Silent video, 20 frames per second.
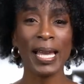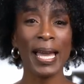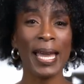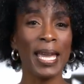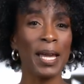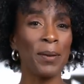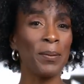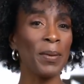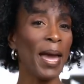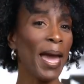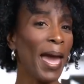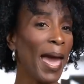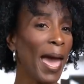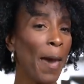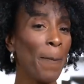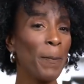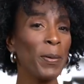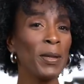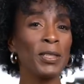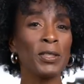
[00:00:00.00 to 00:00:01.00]
I am
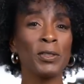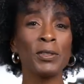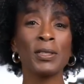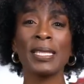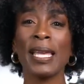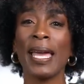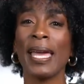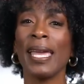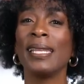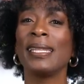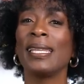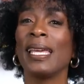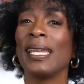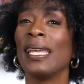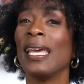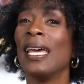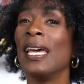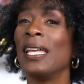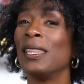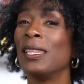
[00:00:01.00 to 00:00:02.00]
happy to say that